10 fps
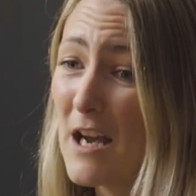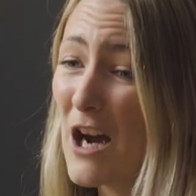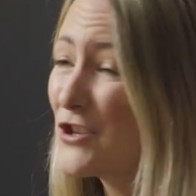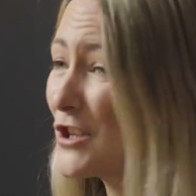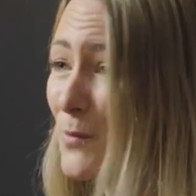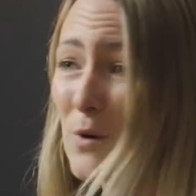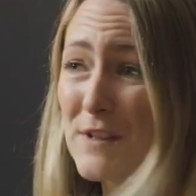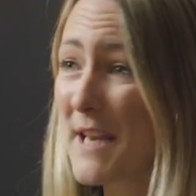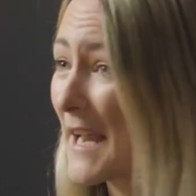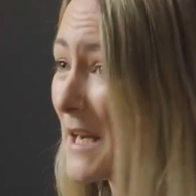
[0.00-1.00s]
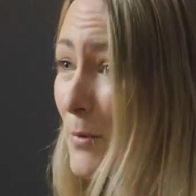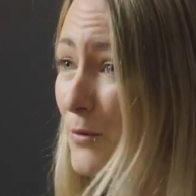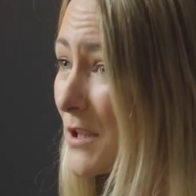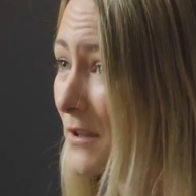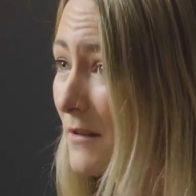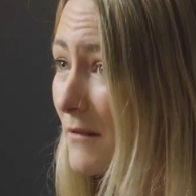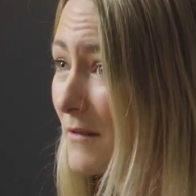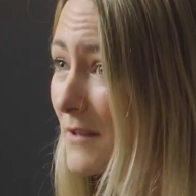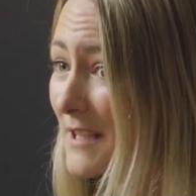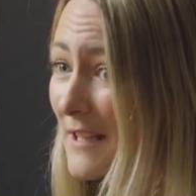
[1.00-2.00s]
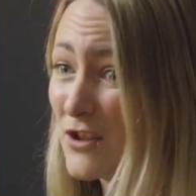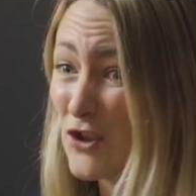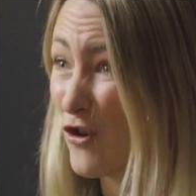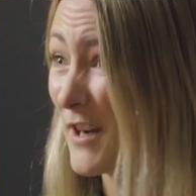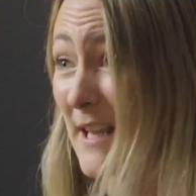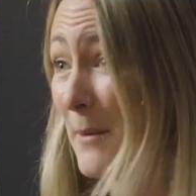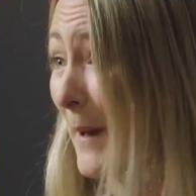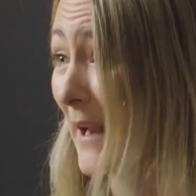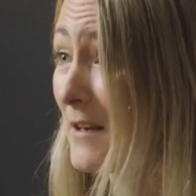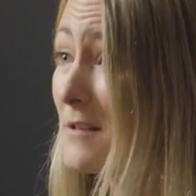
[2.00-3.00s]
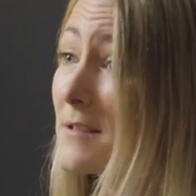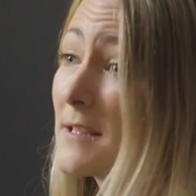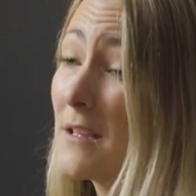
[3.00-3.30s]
I just wasn't able to strike that balance.